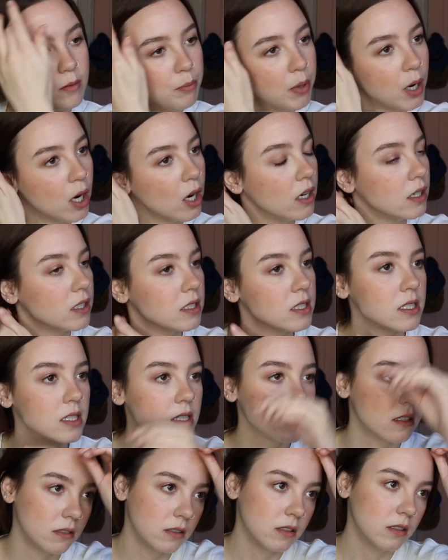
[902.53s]

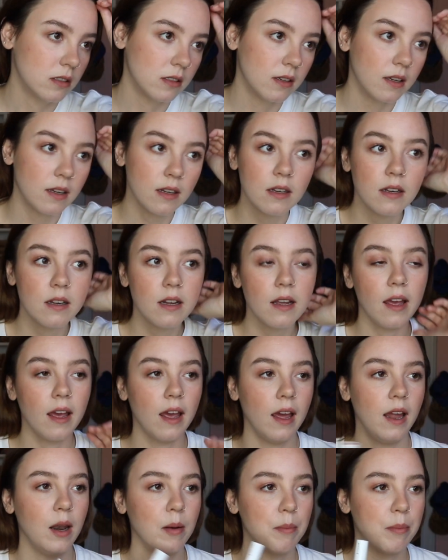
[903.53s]
purse
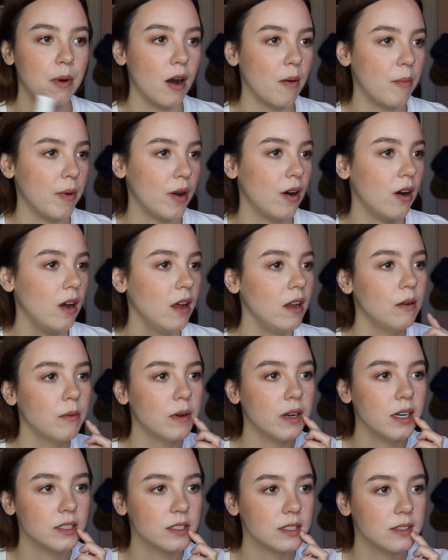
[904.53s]
and pop it on
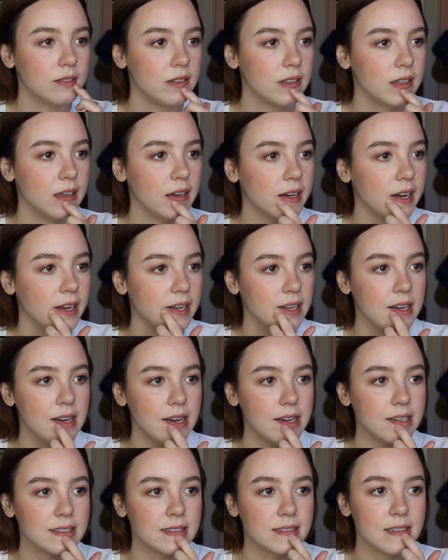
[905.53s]
when I just feel like I
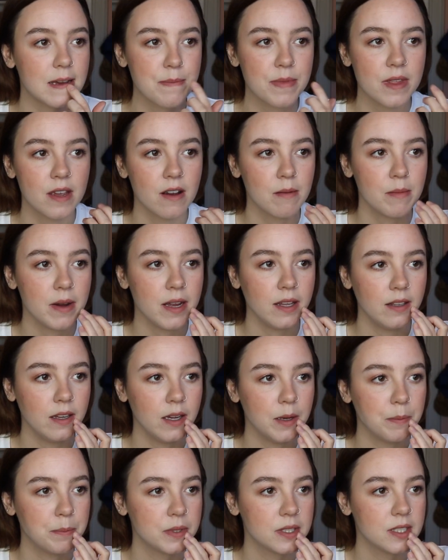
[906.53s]
need something on my
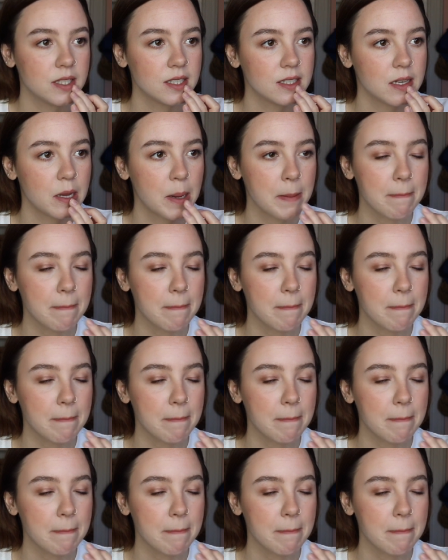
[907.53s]
lips,